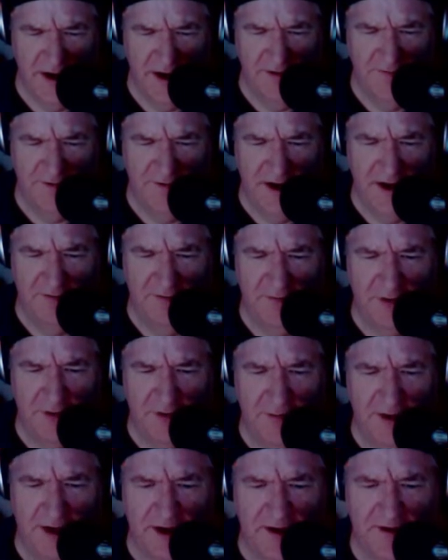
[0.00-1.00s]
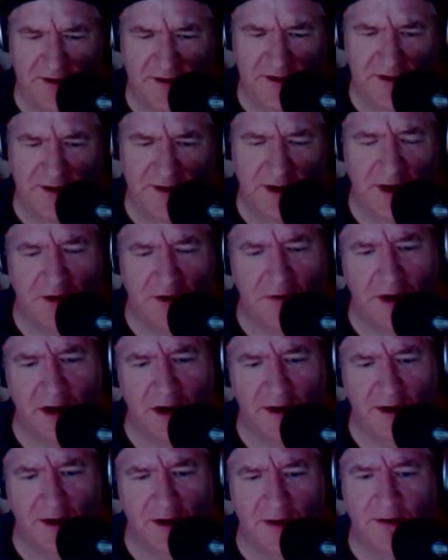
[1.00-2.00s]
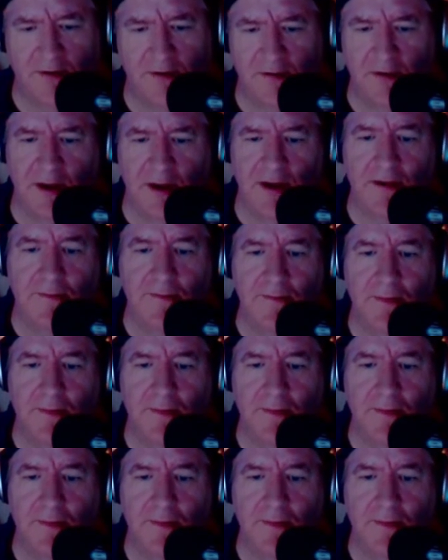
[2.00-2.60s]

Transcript: 5 more minutes? Aunt Rocky, okay.